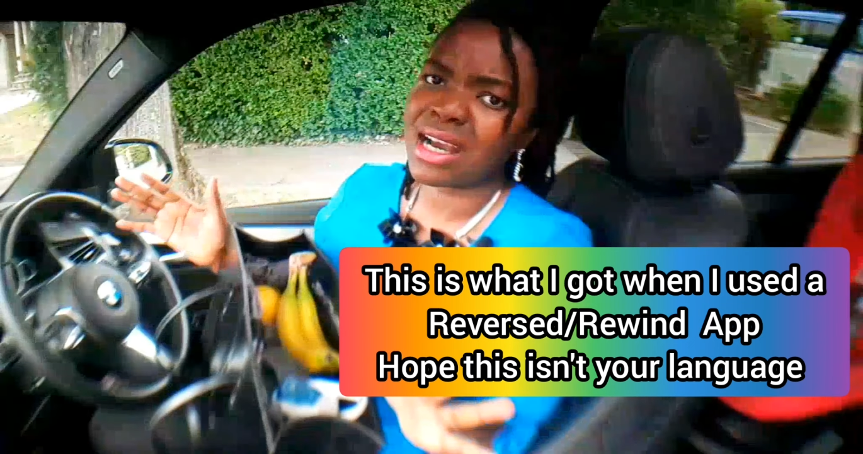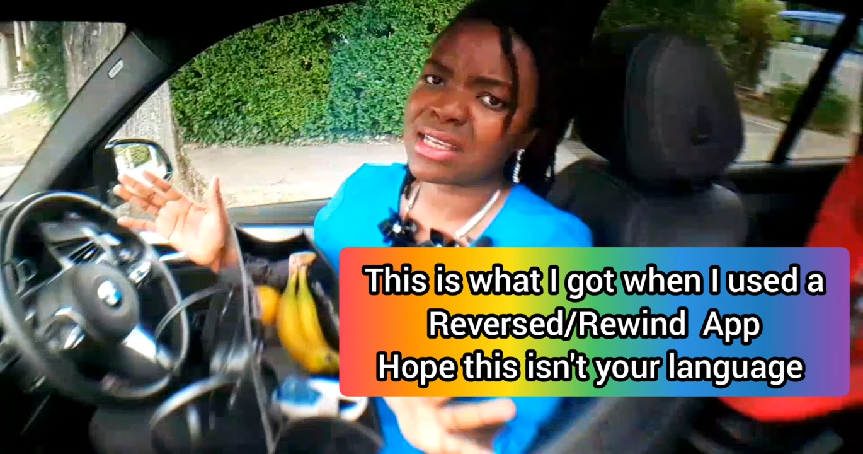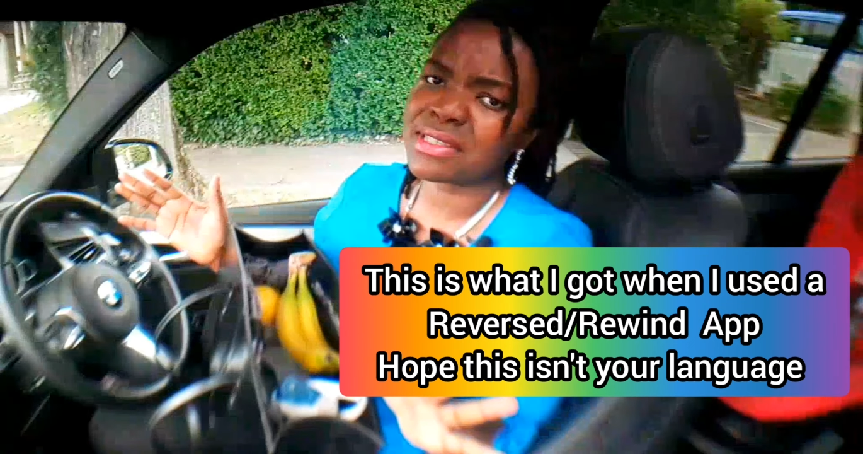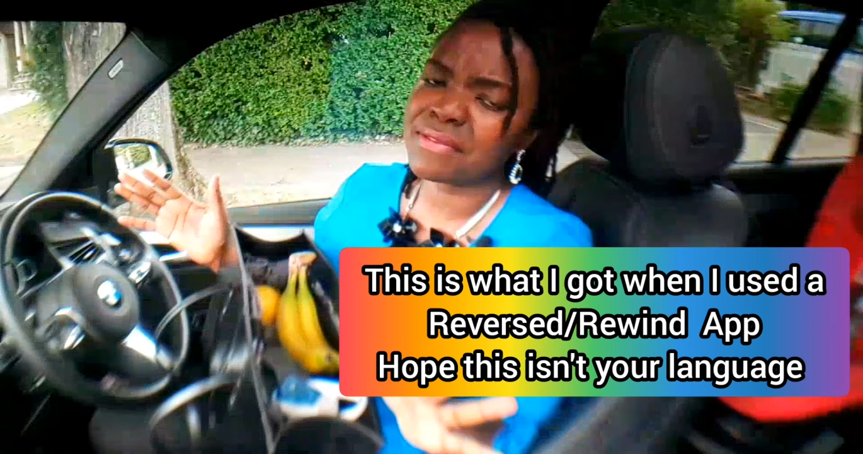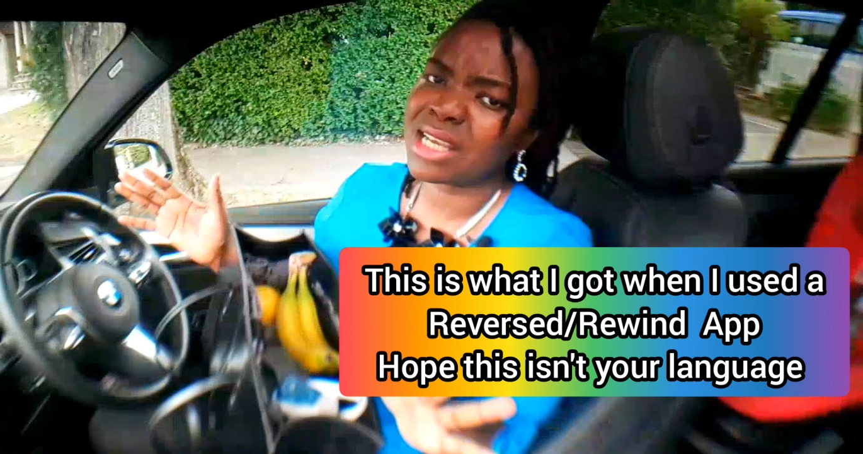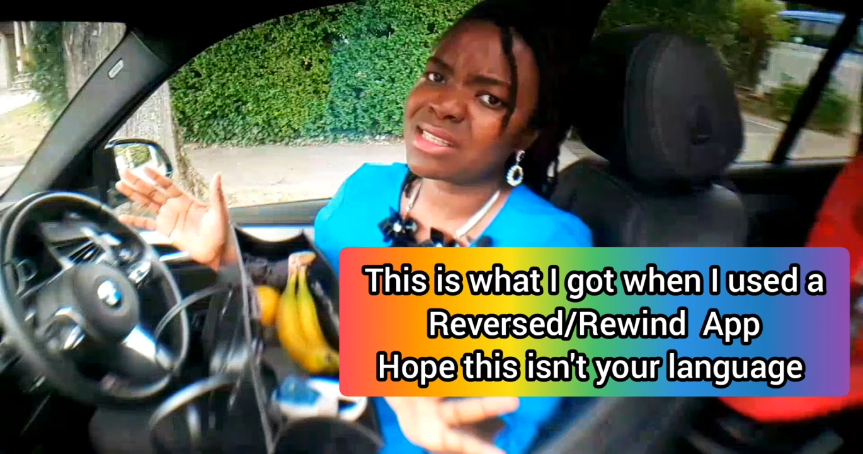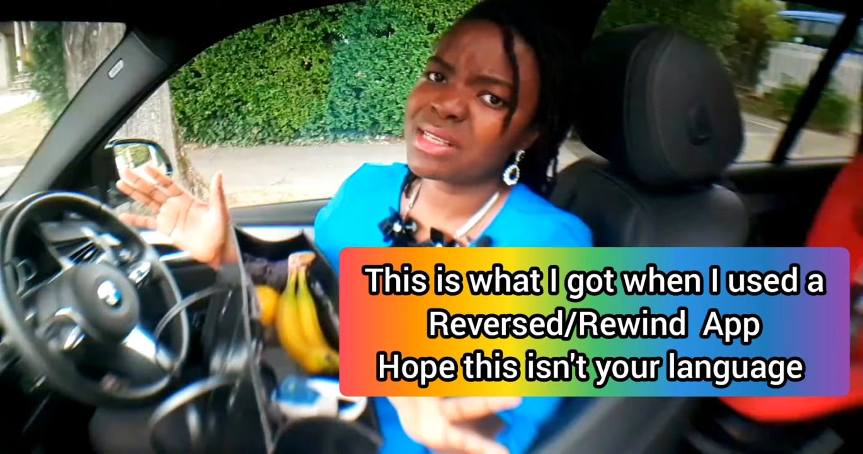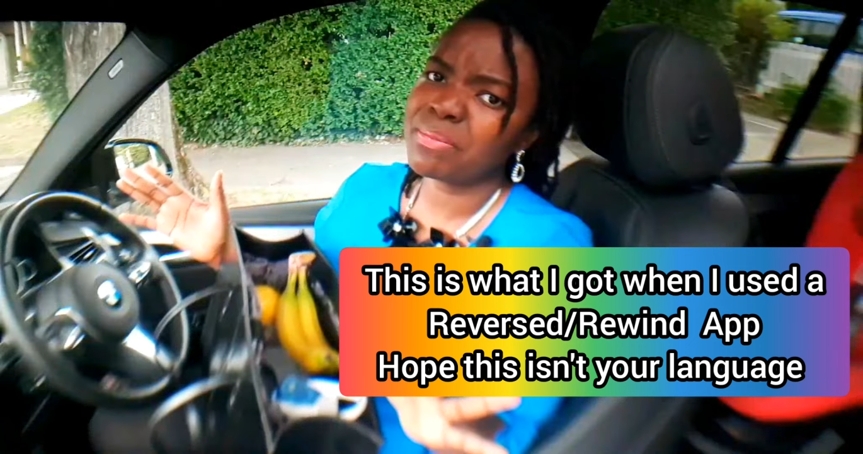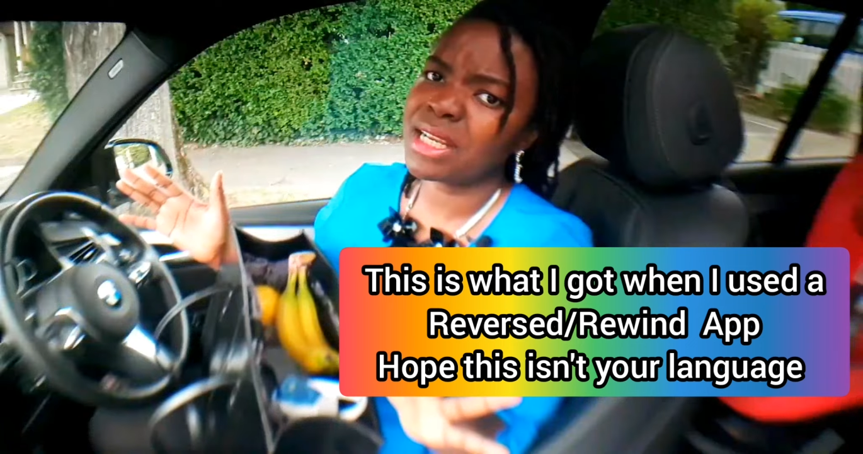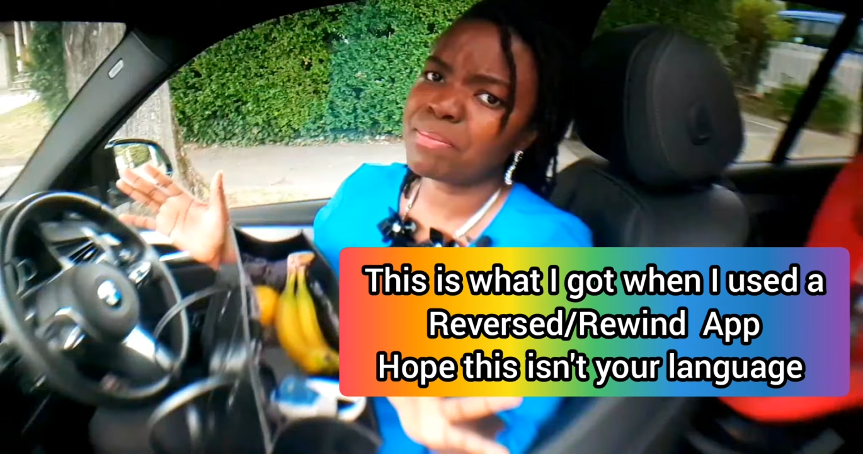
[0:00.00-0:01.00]
Has the other
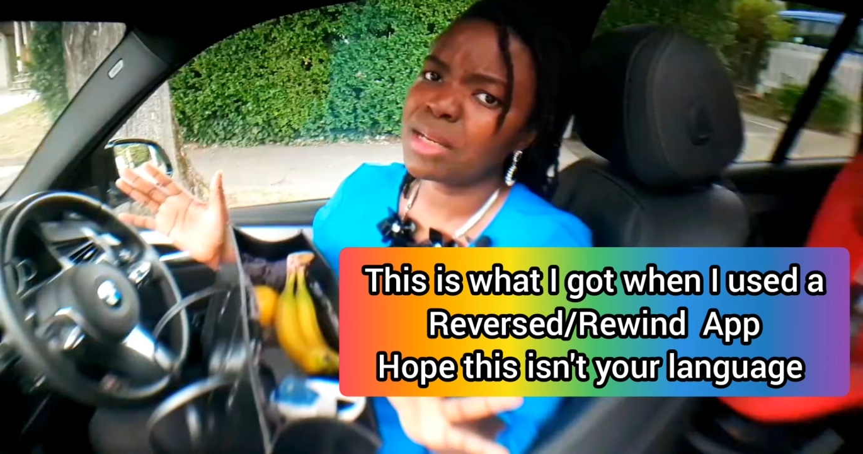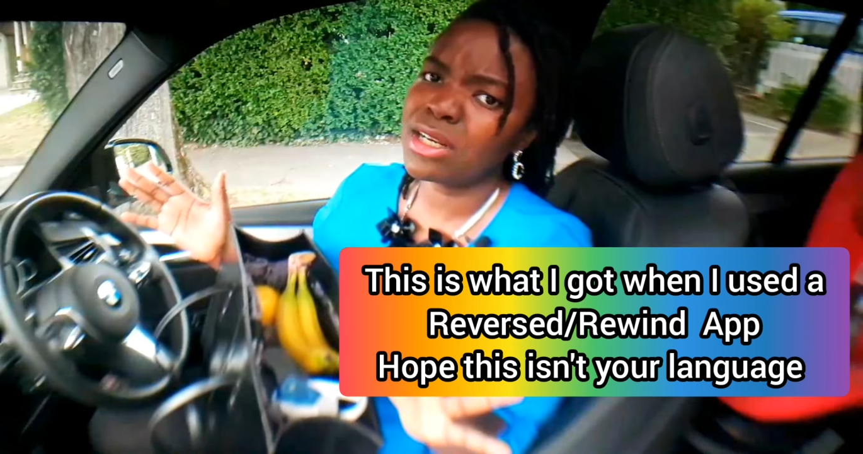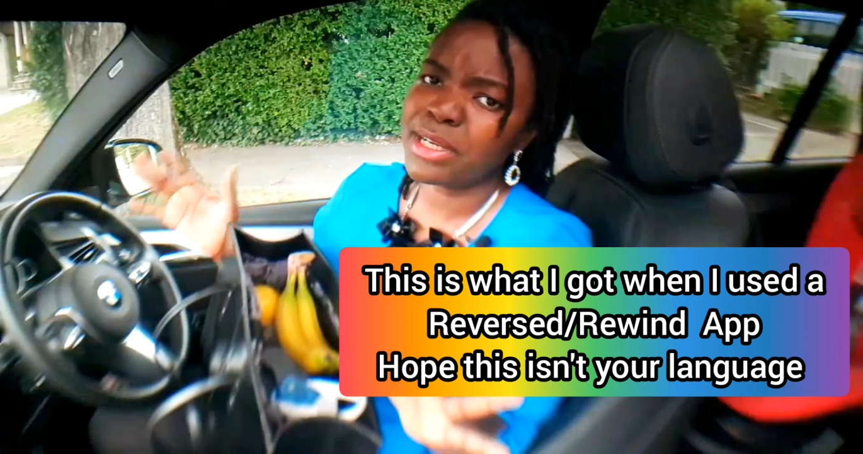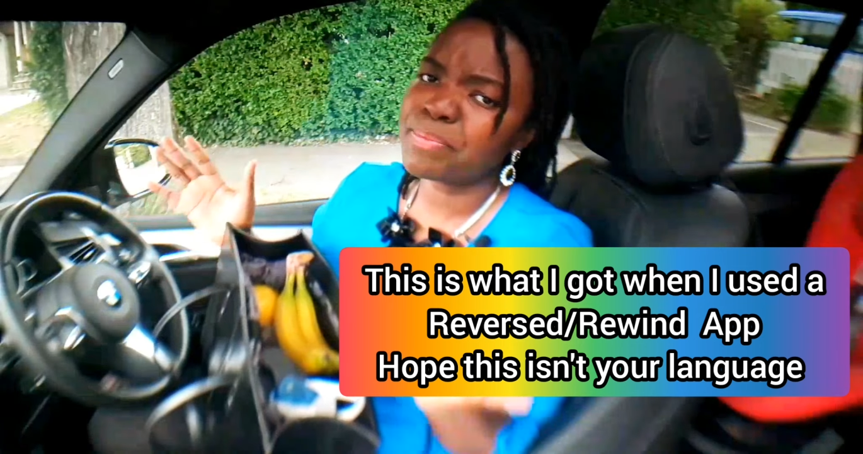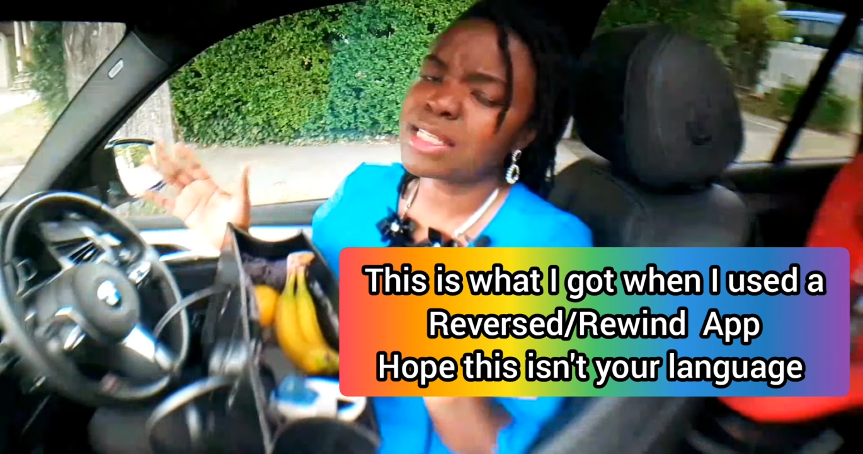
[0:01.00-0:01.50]
said not been on it,